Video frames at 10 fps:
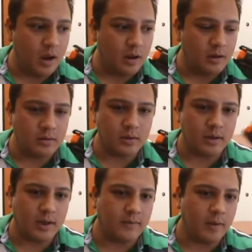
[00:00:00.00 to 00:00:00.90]
uh, use our
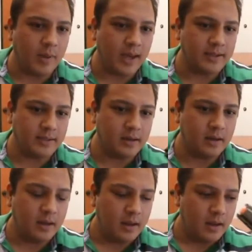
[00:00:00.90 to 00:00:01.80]
DFM magazine.
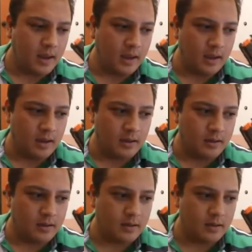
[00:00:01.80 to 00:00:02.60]
And okay.